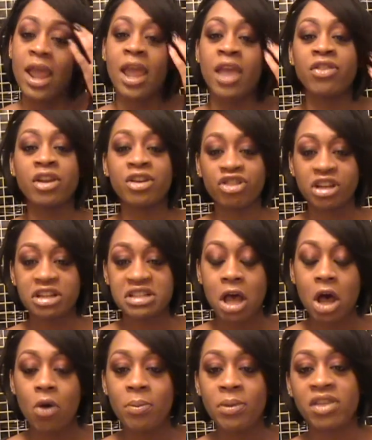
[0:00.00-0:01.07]
And then she
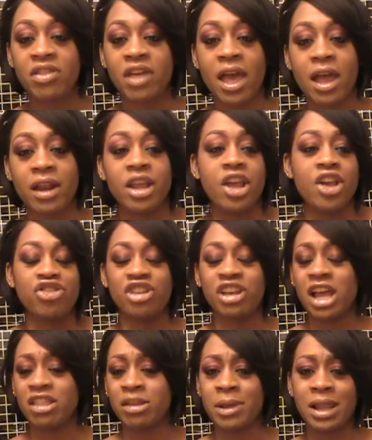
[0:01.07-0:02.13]
told me that she
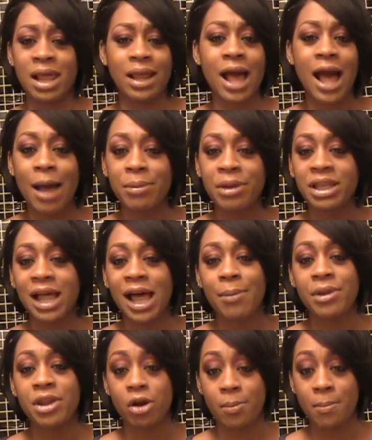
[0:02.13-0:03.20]
got them at like Hobby
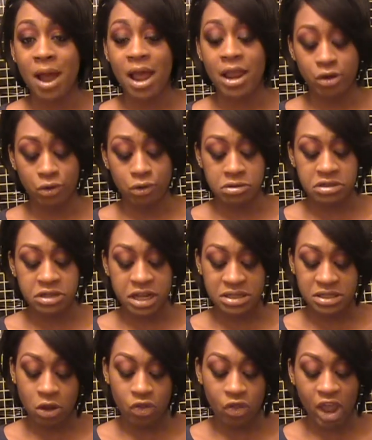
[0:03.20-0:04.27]
Lobby or Michael's.
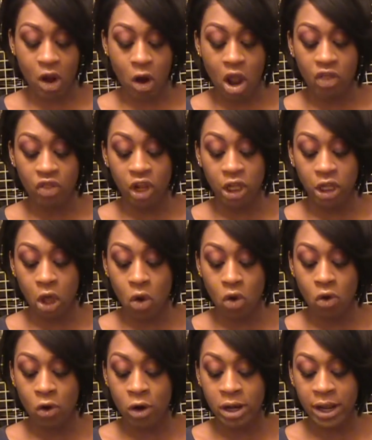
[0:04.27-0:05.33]
And so they are the Low
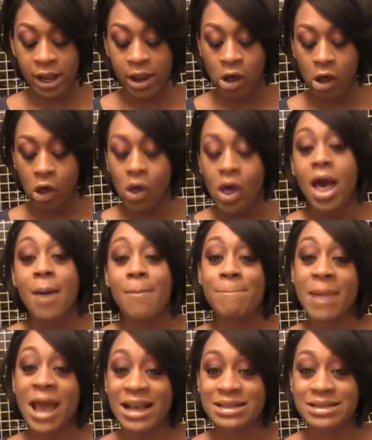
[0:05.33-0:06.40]
Cornell
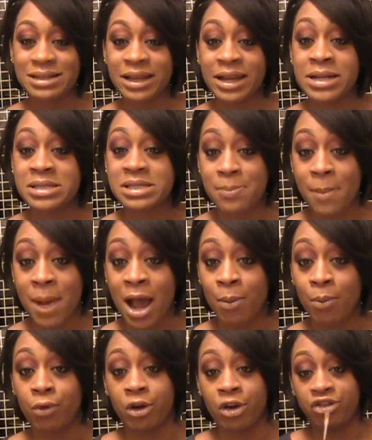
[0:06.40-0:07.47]
Maxine's
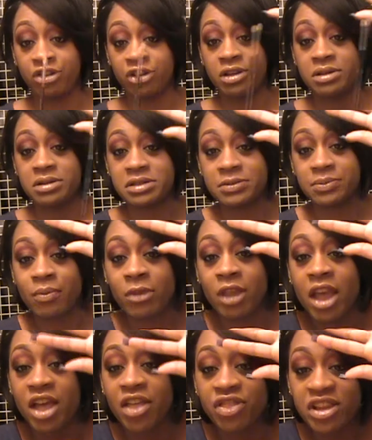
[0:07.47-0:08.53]
mop brushes.
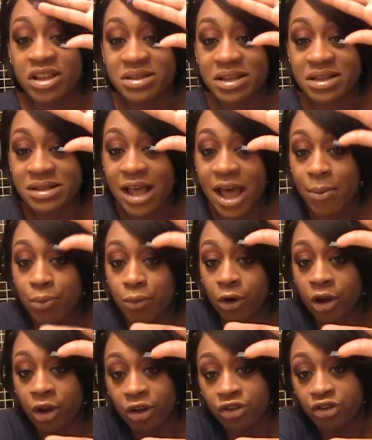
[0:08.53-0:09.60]
This is that
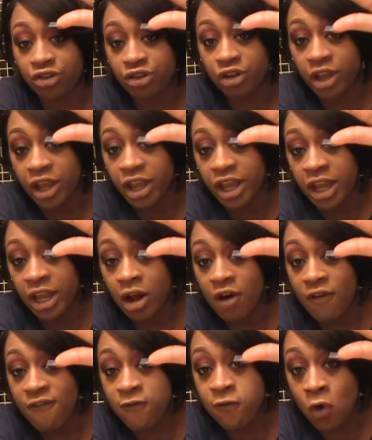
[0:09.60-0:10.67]
brush in
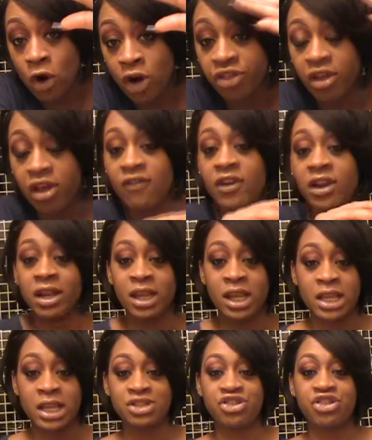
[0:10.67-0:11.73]
1/4 of an
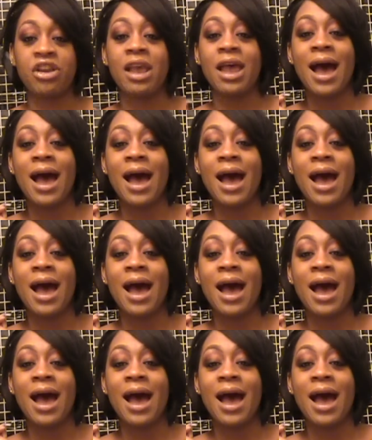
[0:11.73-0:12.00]
inch.